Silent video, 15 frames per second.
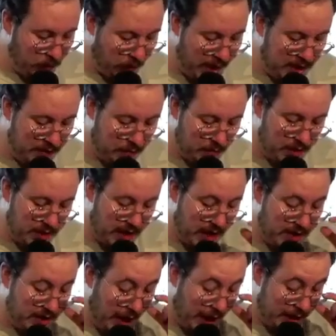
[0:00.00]
raised from the
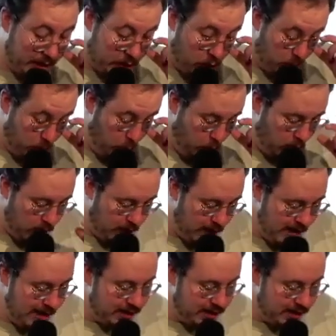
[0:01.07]
dead, dies no more,